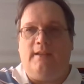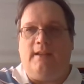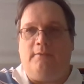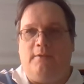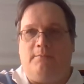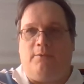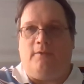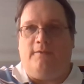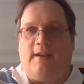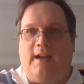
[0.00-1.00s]
that would
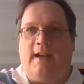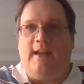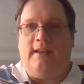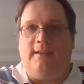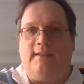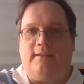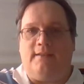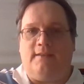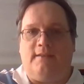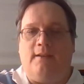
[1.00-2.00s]
provide
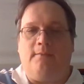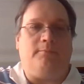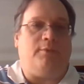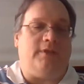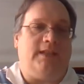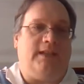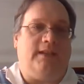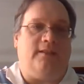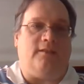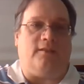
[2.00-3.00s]
some
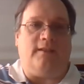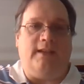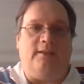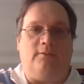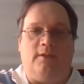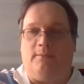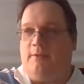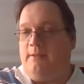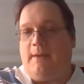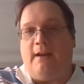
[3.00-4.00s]
particular
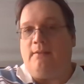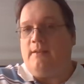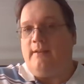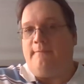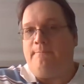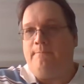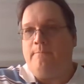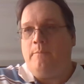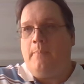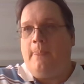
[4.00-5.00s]
equilibrium outcome.
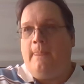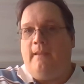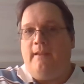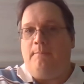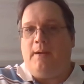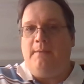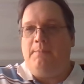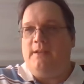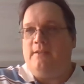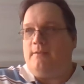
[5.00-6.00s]
It
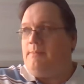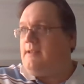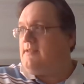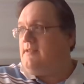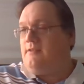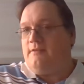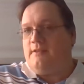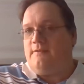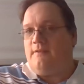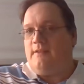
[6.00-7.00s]
might be in your best
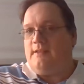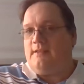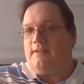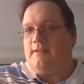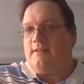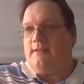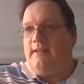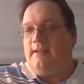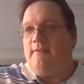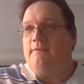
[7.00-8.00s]
interest, for instance, to
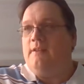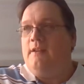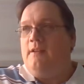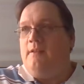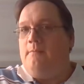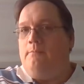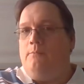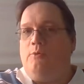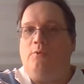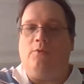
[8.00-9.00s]
give
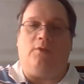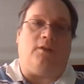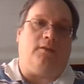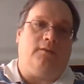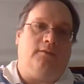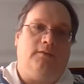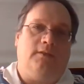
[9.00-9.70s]
more